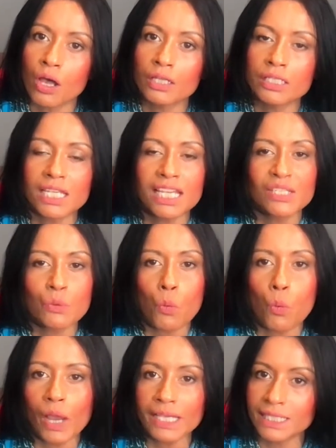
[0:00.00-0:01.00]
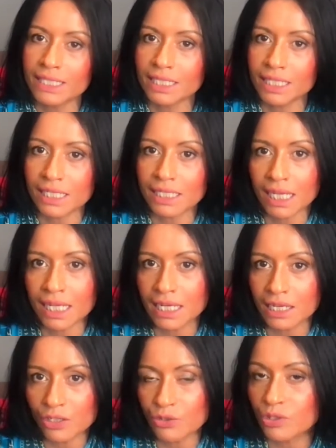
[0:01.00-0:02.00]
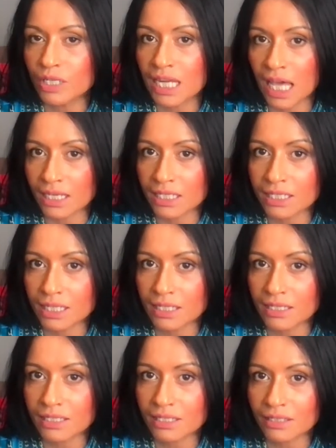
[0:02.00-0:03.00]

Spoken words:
is wasted in literary analysis.